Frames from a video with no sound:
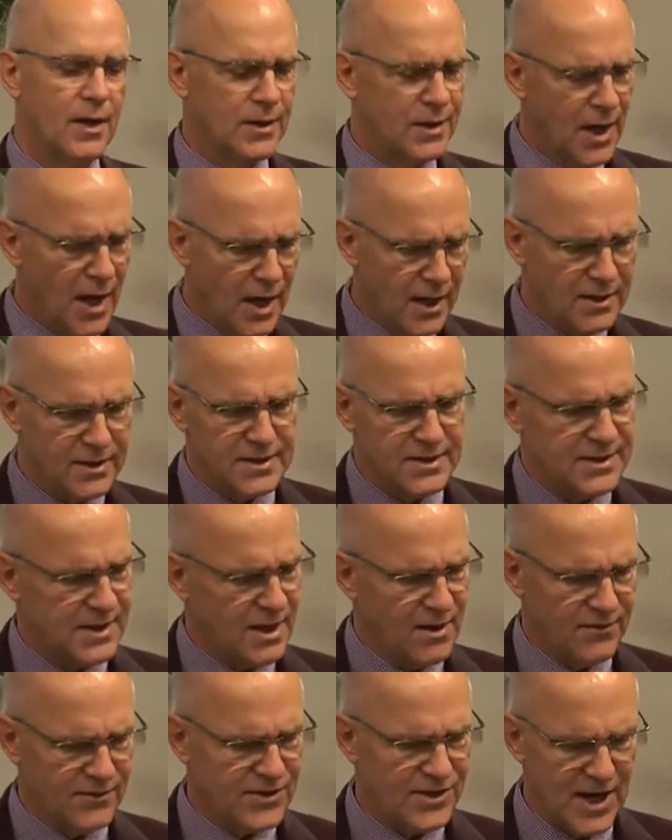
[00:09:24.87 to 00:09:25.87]
Not
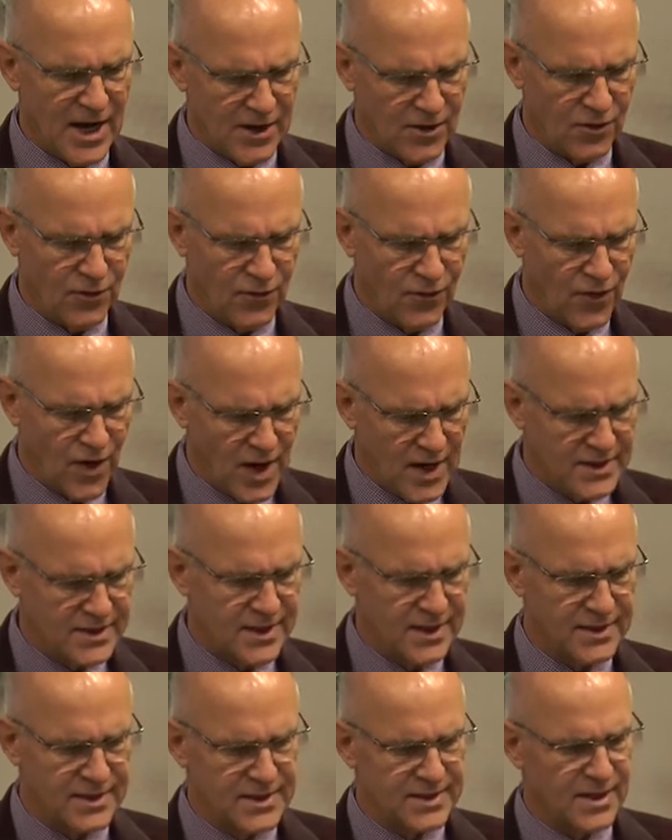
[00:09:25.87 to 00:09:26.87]
self-sacrifice
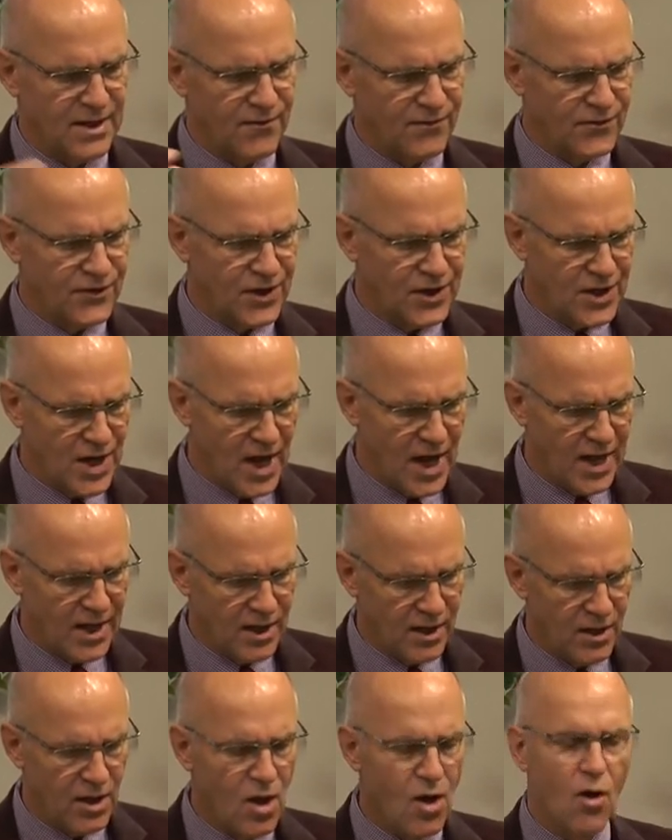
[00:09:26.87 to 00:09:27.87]
and
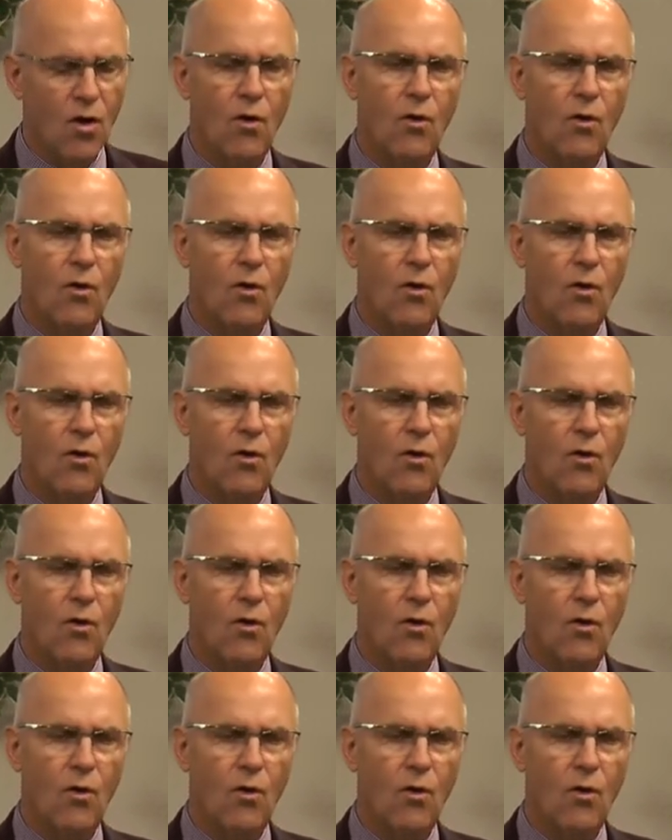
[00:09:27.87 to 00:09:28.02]
self-denial